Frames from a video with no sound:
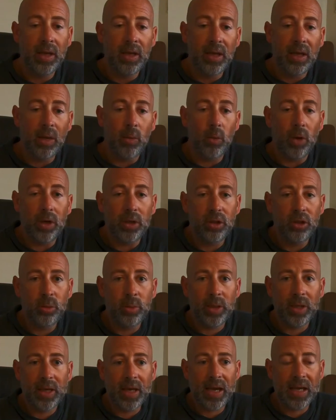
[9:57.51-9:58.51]
And what
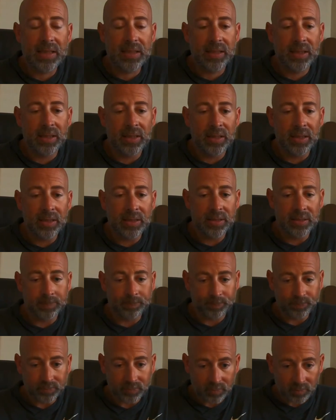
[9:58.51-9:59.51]
humic acid is,
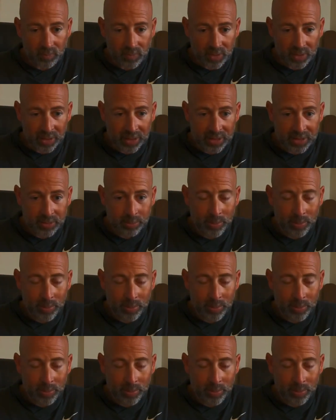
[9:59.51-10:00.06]
it's